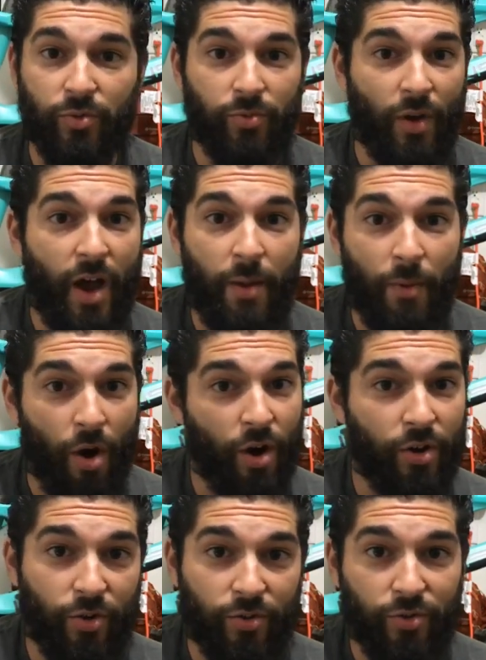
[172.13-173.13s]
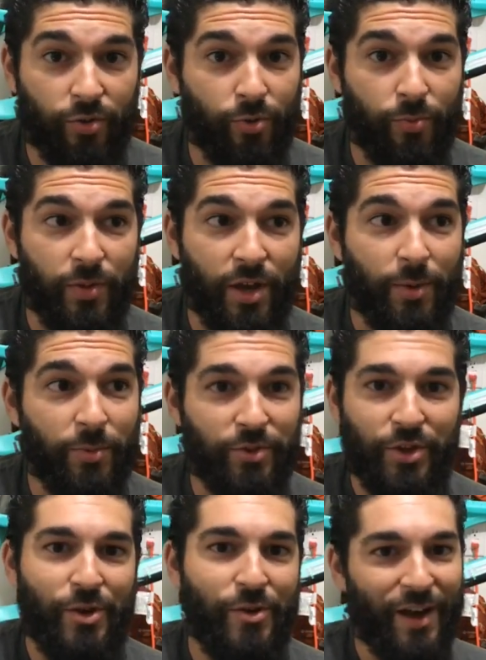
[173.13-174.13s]
I'm honored to be able
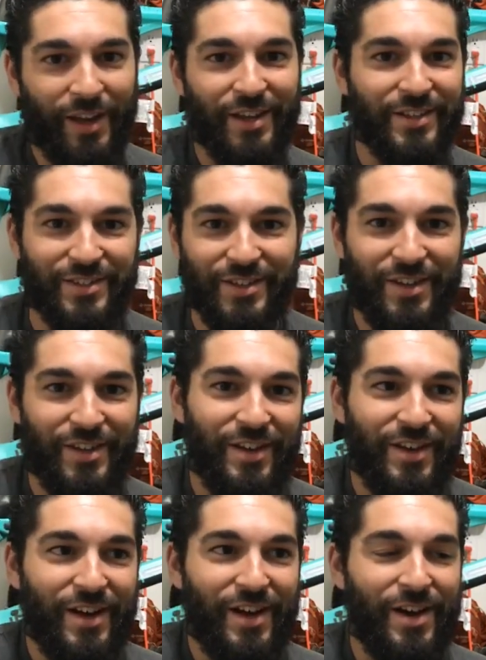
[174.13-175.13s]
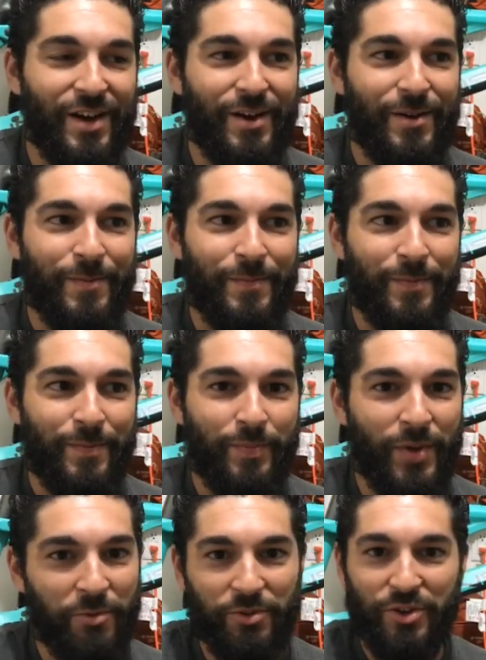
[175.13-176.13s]
to, I guess,
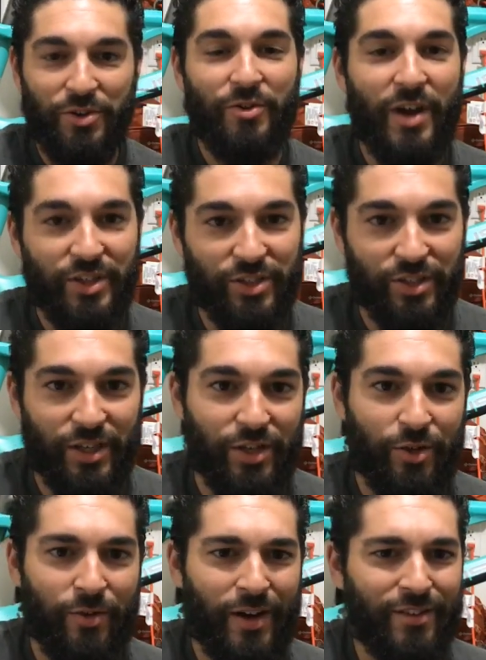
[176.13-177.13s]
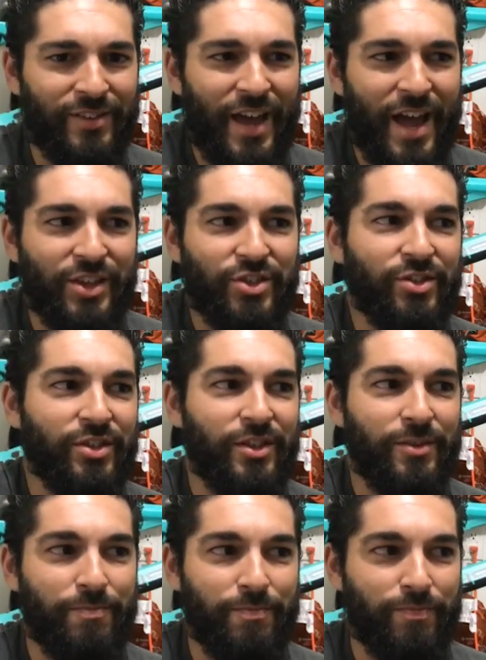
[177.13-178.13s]
be able to congratulate you, and
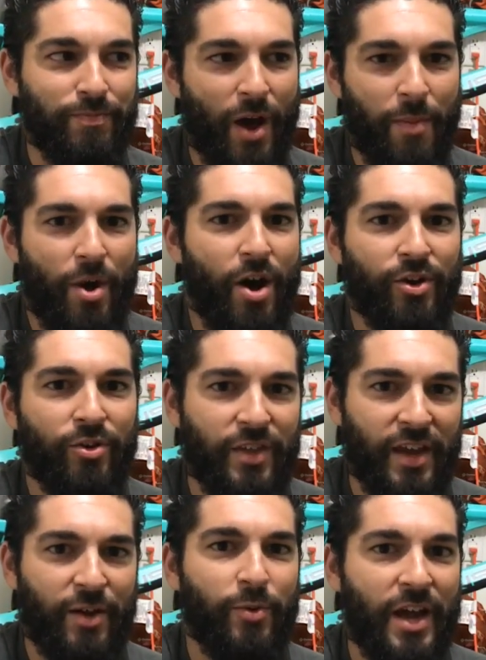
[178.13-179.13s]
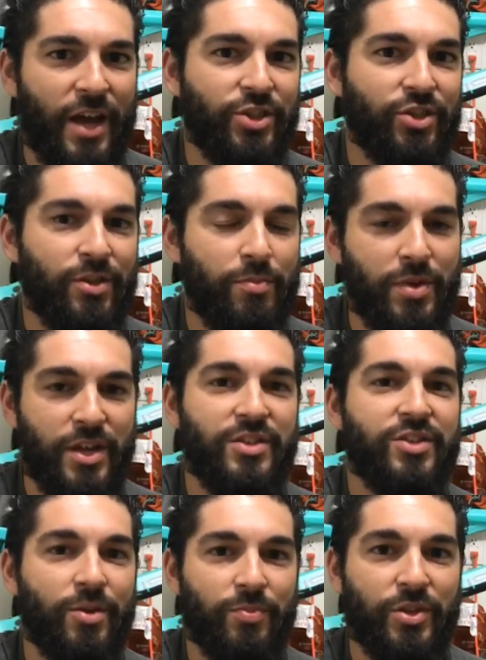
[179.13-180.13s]
I'm honored that it would actually mean
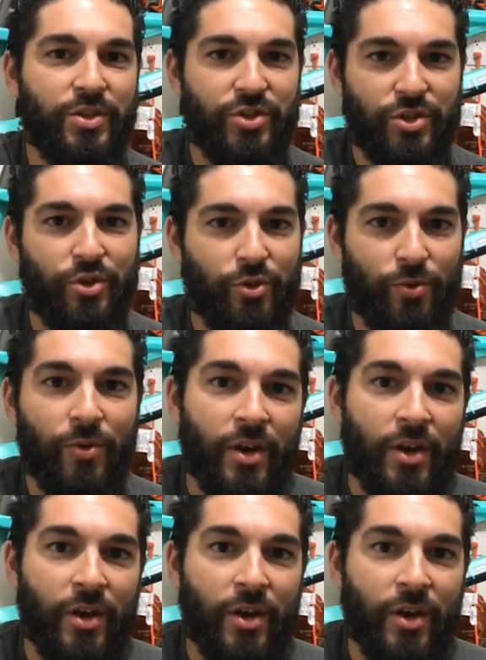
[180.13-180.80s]
something to you,